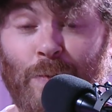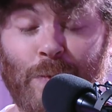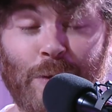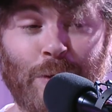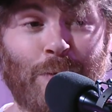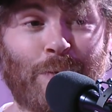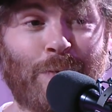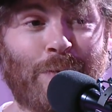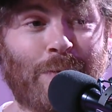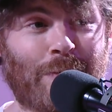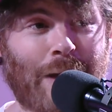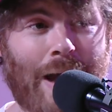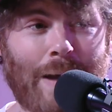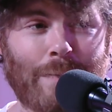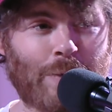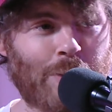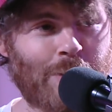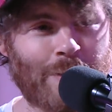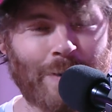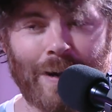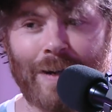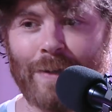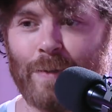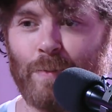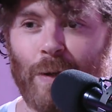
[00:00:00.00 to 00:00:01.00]
Whom I'm
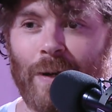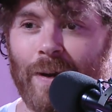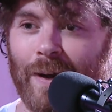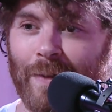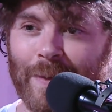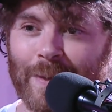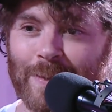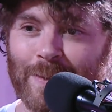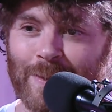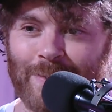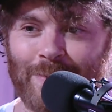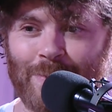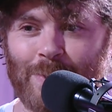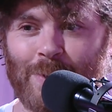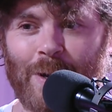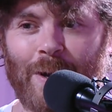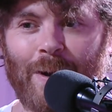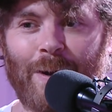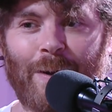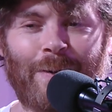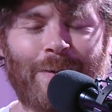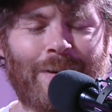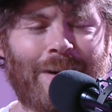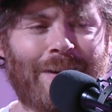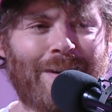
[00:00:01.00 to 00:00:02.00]
sure has been on this show
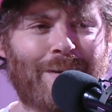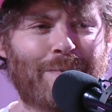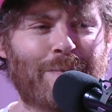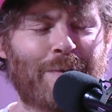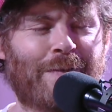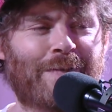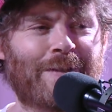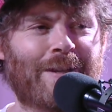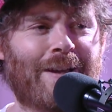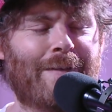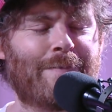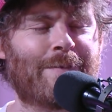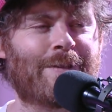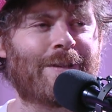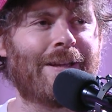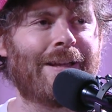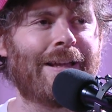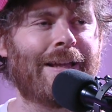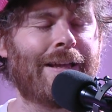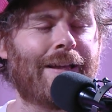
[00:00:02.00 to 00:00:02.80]
a number of times.